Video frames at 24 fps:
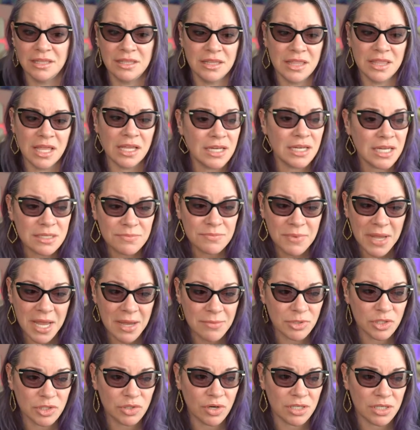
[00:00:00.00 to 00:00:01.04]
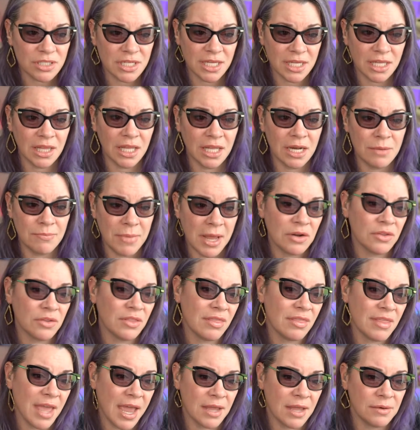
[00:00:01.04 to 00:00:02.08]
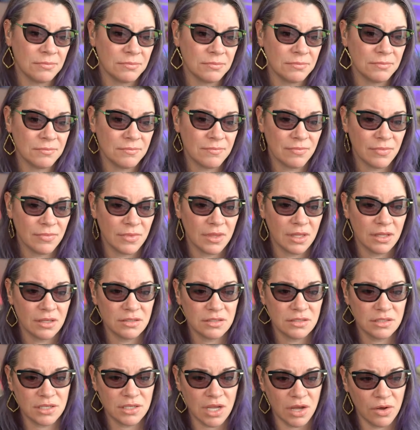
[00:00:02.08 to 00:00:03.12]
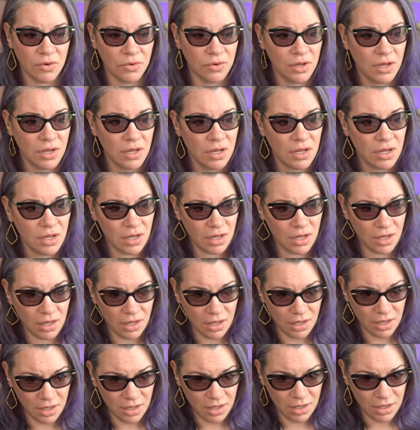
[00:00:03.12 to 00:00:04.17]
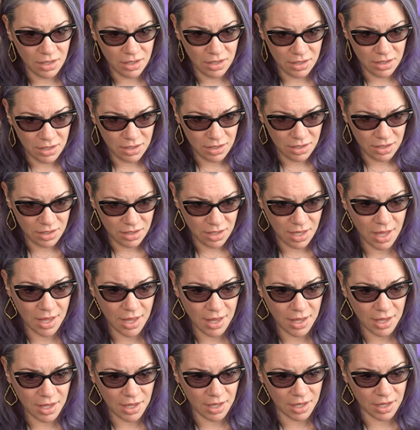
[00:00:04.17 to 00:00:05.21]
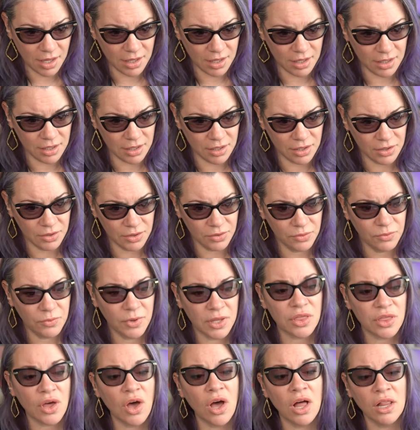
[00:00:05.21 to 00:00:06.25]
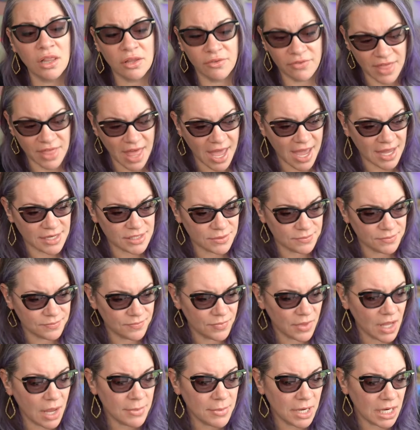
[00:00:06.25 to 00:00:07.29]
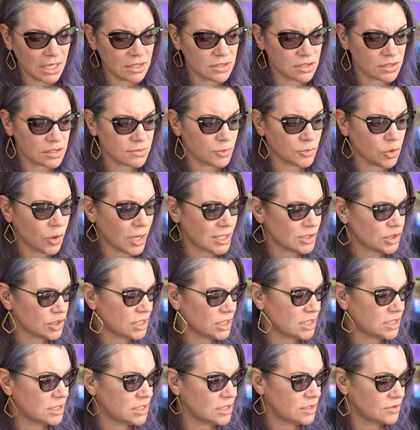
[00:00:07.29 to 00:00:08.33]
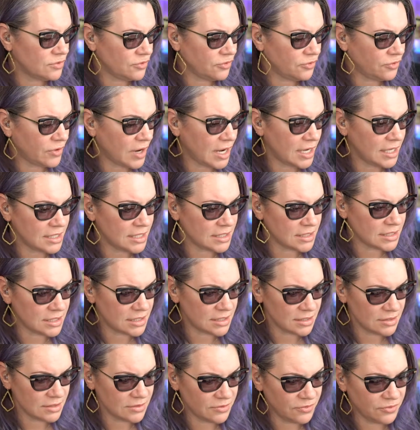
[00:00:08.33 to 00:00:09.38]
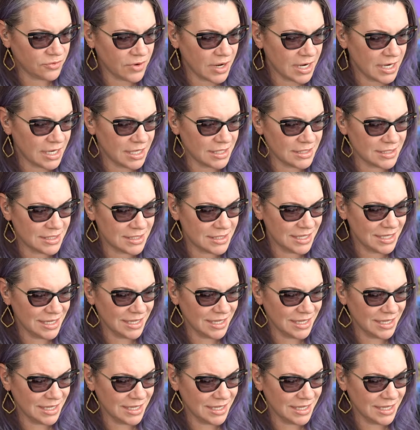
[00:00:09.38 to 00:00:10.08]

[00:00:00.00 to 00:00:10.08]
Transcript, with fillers: they need to be able to articulate it better than that so oh, with all of that i'm going to answer some questions fred is fred is